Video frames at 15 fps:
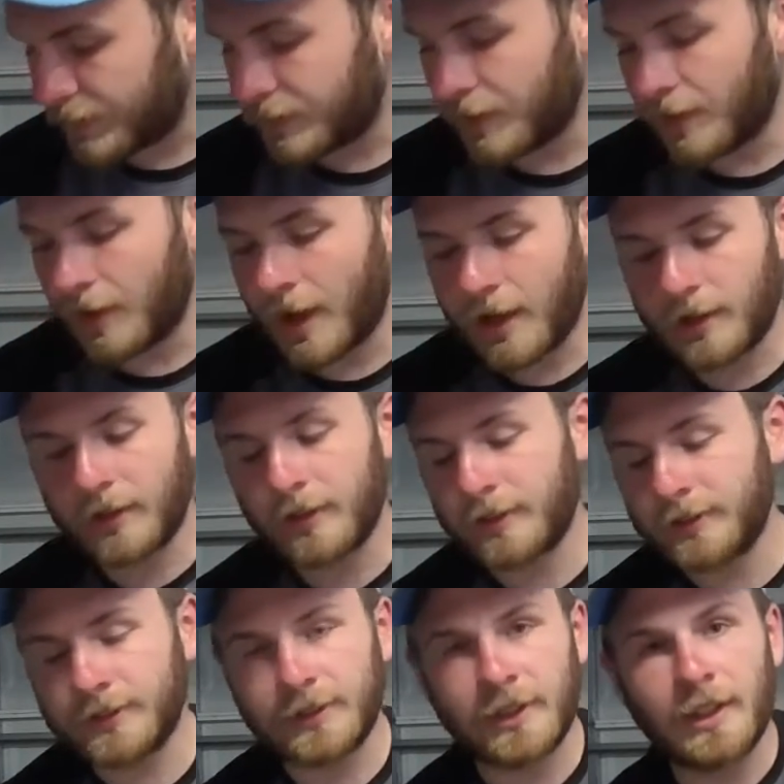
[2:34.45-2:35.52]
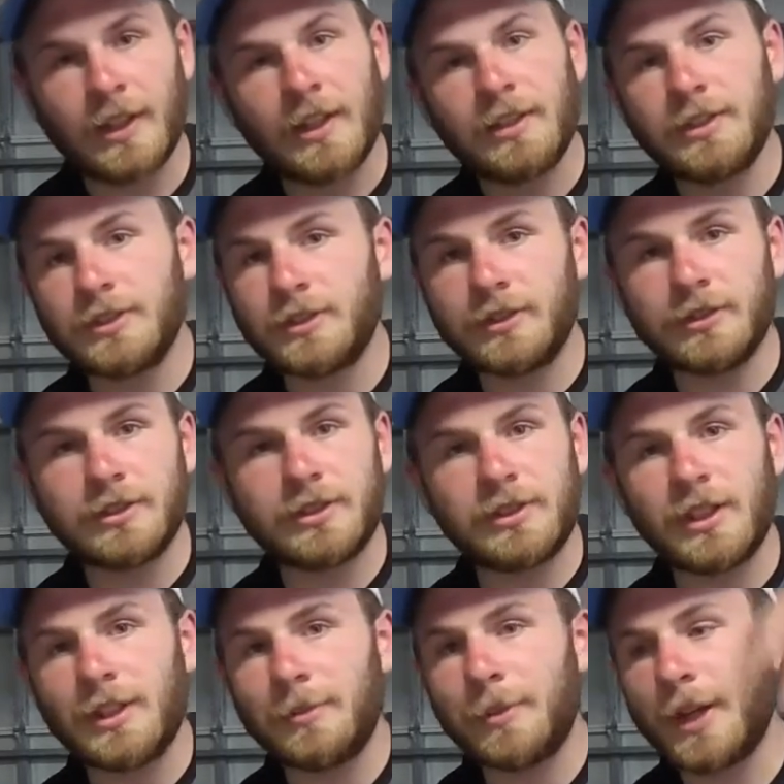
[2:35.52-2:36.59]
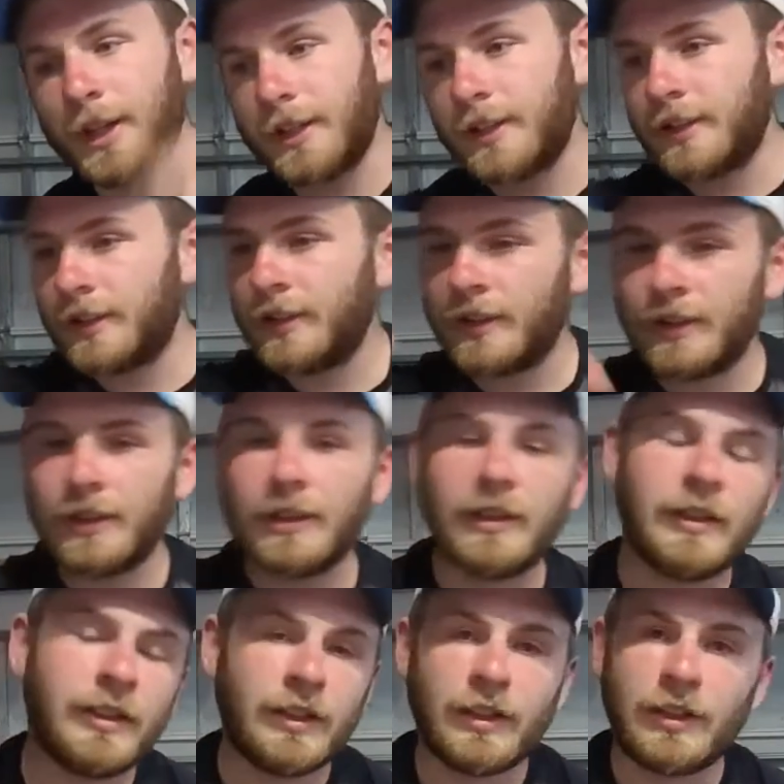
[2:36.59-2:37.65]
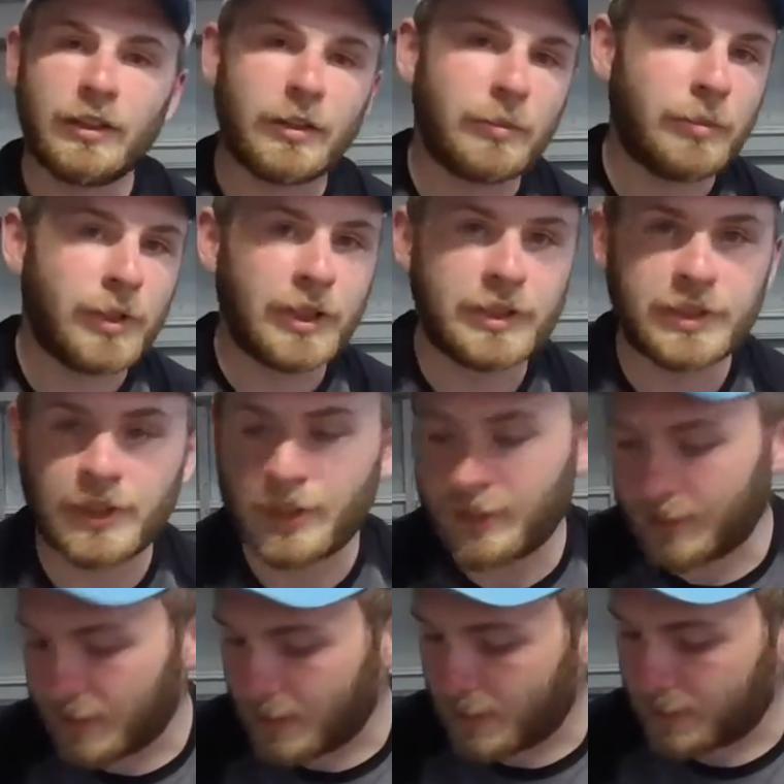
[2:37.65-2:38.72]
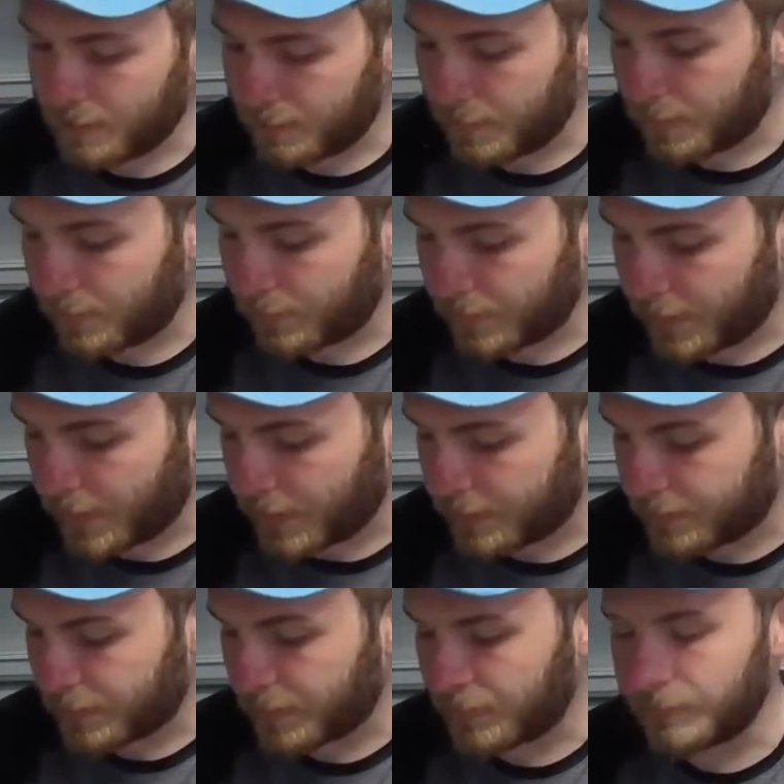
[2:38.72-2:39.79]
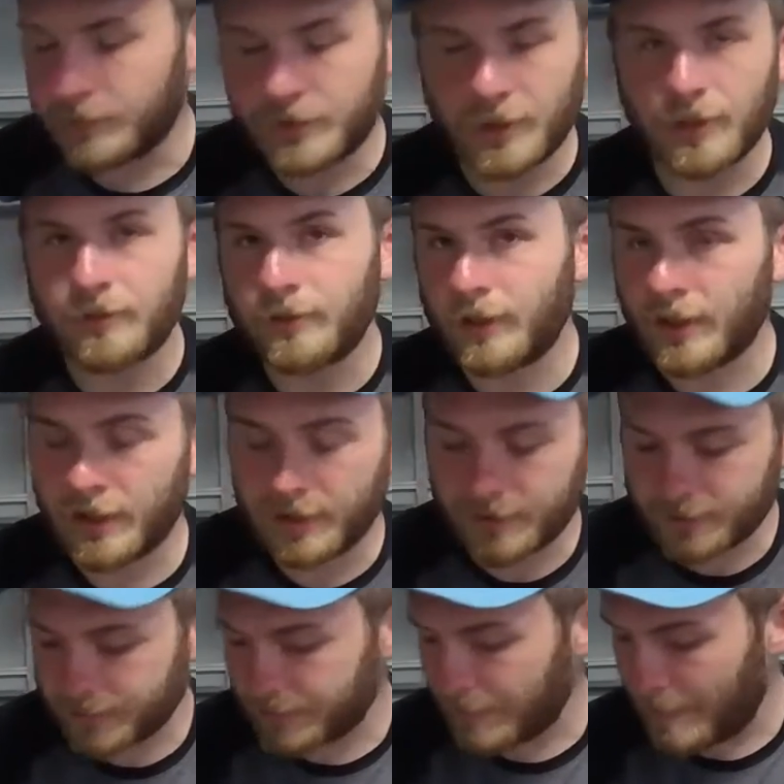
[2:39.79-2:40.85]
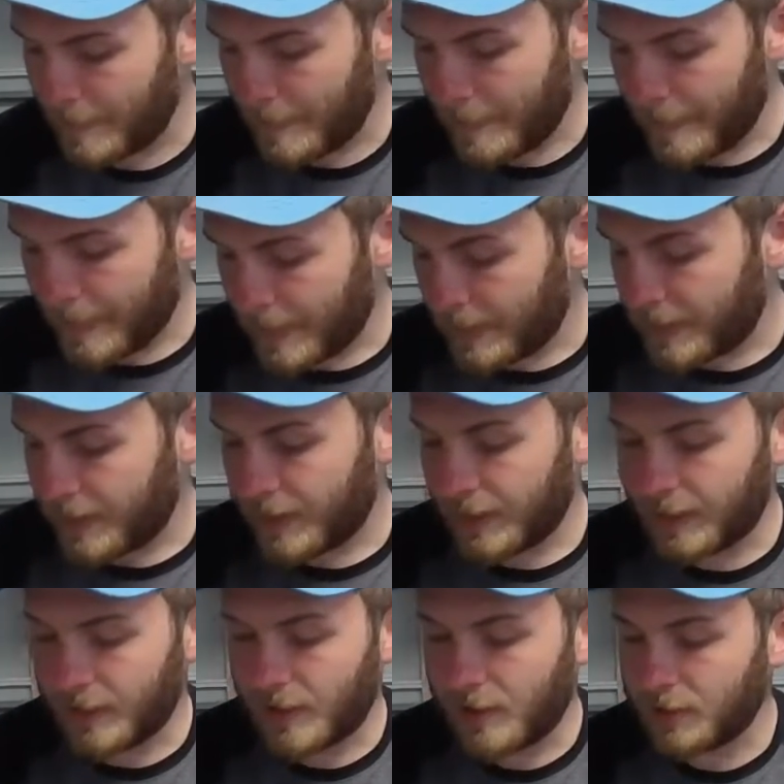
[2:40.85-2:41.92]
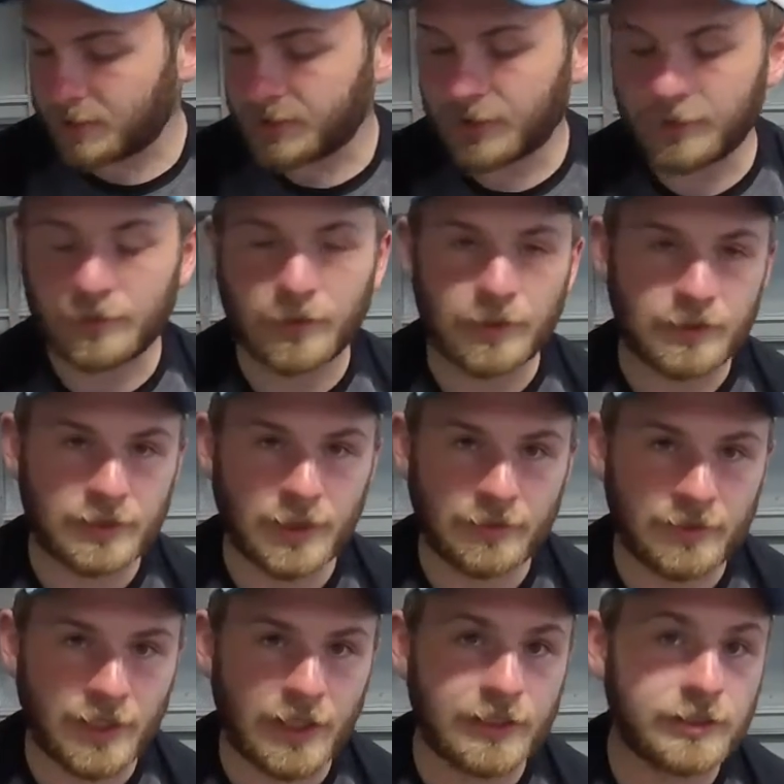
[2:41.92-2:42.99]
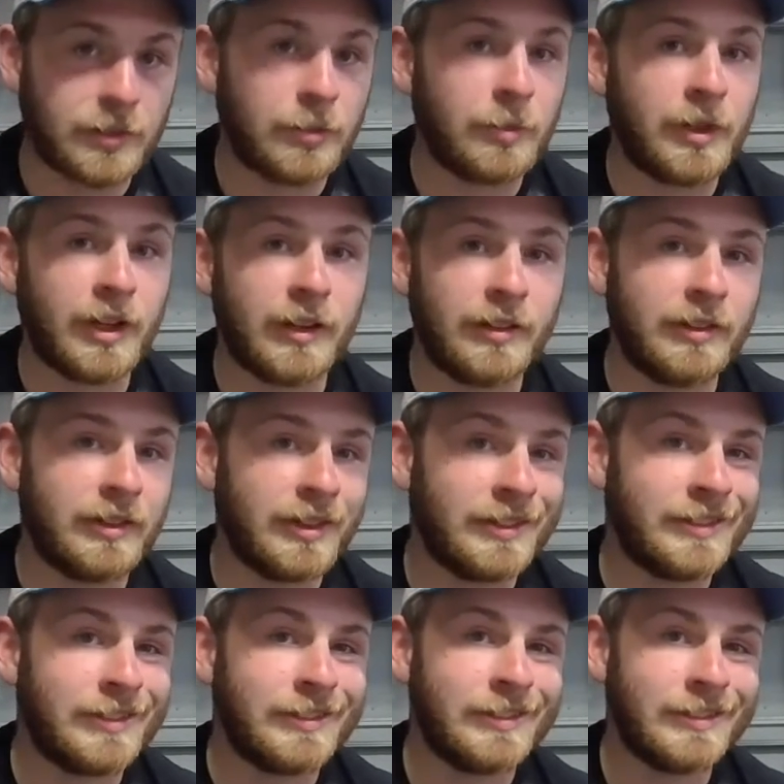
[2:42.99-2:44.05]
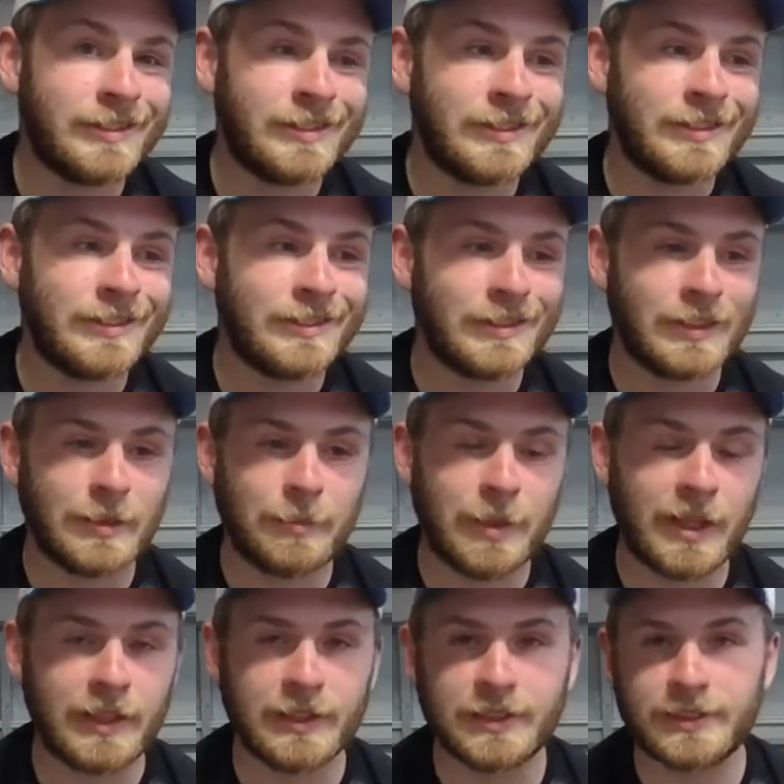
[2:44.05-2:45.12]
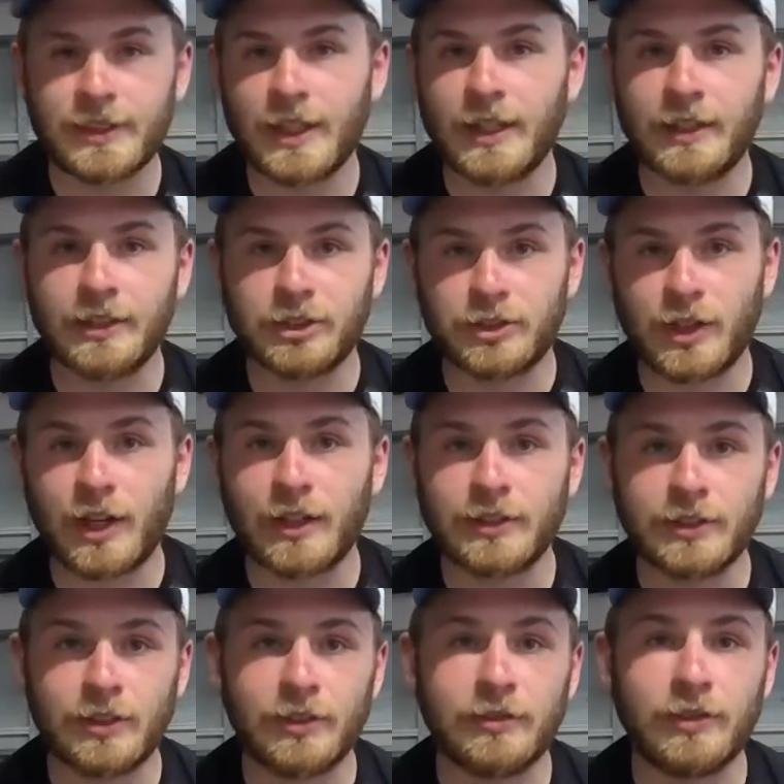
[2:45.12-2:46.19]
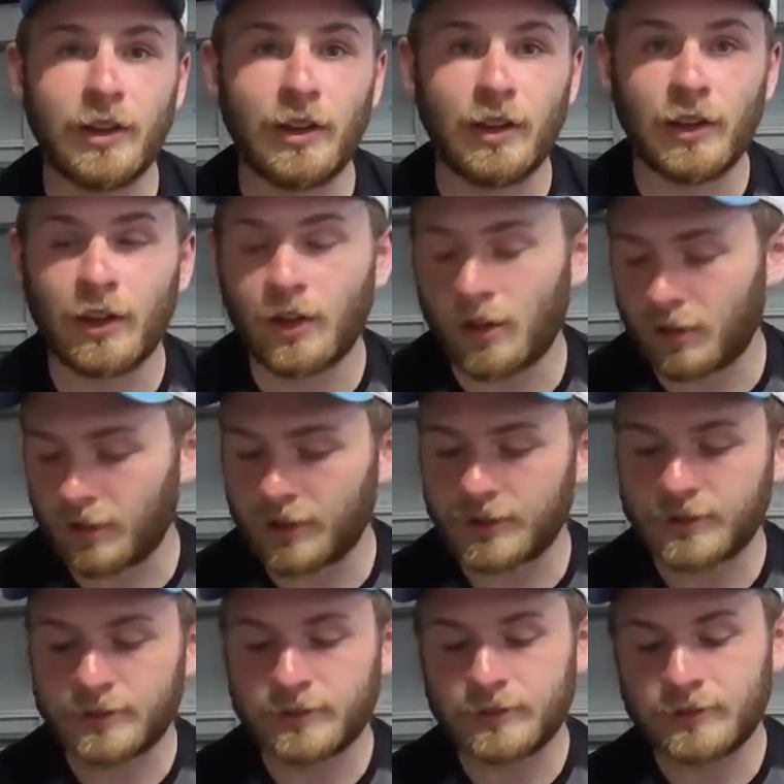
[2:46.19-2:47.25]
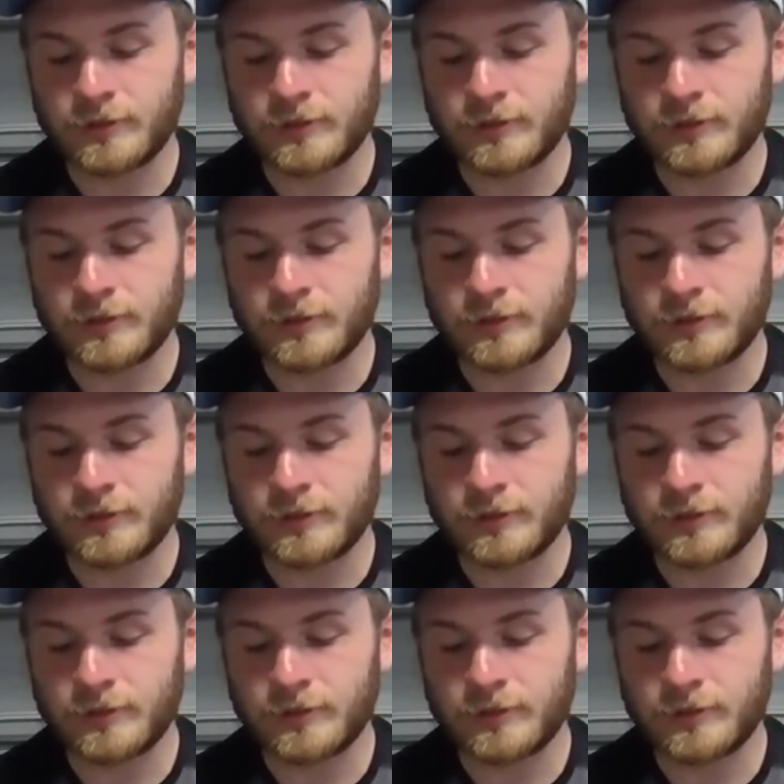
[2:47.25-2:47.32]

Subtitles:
So just a little stick bait, you can pitch it in there. It's real finesse for tough days. And also for the tough days, or when you need the bait to stay in the strike going the longest,